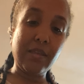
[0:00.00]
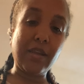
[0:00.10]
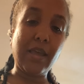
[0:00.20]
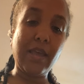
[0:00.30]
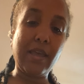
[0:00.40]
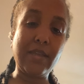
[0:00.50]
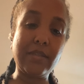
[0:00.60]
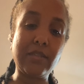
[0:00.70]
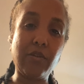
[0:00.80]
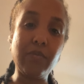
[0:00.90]
that I add
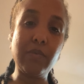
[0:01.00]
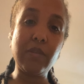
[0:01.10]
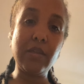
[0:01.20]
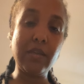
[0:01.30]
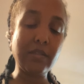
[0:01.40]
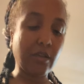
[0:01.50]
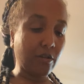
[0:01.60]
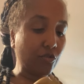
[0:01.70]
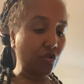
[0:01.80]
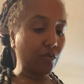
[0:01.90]
certain things
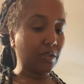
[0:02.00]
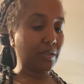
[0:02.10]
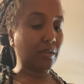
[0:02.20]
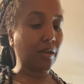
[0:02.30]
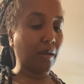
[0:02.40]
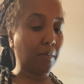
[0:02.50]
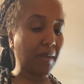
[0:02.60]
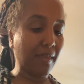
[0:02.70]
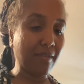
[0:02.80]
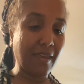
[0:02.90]
also is to
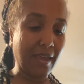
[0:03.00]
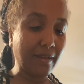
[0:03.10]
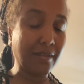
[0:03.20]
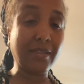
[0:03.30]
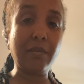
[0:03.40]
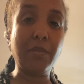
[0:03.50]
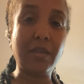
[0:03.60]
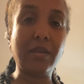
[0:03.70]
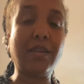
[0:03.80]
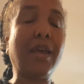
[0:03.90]
combat that
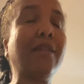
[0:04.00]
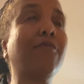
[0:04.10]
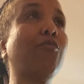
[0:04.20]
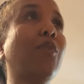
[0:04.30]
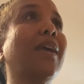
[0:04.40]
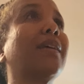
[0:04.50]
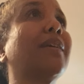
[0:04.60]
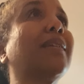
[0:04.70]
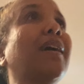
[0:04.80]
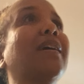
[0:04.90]
anemia. And I
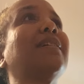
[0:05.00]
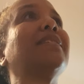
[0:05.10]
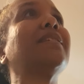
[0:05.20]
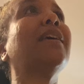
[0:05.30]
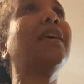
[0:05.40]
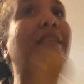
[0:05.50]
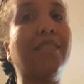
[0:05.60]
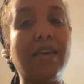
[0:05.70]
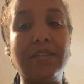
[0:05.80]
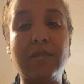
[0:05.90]
recognize
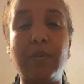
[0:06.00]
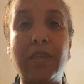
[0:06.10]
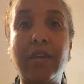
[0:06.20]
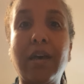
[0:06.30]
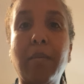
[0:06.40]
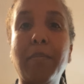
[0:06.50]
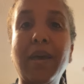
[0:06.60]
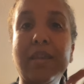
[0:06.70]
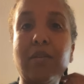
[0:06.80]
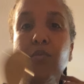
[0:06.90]
that it's being
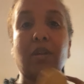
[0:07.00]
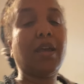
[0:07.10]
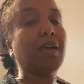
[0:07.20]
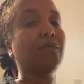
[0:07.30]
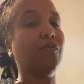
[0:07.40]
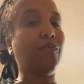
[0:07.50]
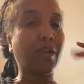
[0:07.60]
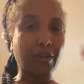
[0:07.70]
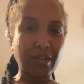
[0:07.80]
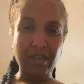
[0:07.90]
combated when I have
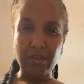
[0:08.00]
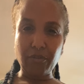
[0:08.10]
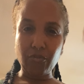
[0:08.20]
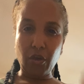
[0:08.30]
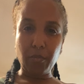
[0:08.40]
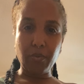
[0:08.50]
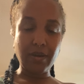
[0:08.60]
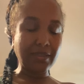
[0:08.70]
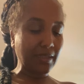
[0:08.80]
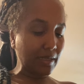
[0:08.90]
very clear thought
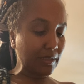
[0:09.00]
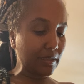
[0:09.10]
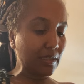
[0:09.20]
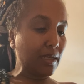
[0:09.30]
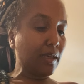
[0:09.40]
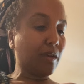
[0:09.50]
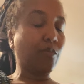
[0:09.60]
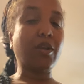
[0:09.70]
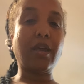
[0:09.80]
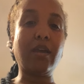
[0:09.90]
process and
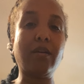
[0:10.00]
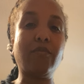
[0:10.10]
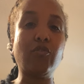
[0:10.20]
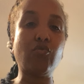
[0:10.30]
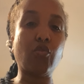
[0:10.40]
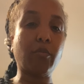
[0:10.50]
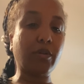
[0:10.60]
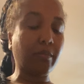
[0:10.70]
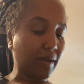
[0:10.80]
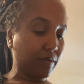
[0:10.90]
when I have a
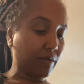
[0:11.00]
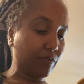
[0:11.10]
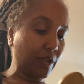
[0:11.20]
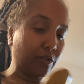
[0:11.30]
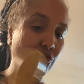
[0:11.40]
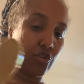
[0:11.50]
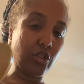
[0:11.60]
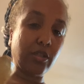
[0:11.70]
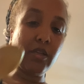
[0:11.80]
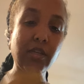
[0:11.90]
normal amount of
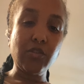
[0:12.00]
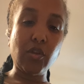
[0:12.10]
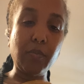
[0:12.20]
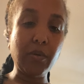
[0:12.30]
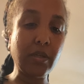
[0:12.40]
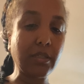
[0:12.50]
energy. So I put a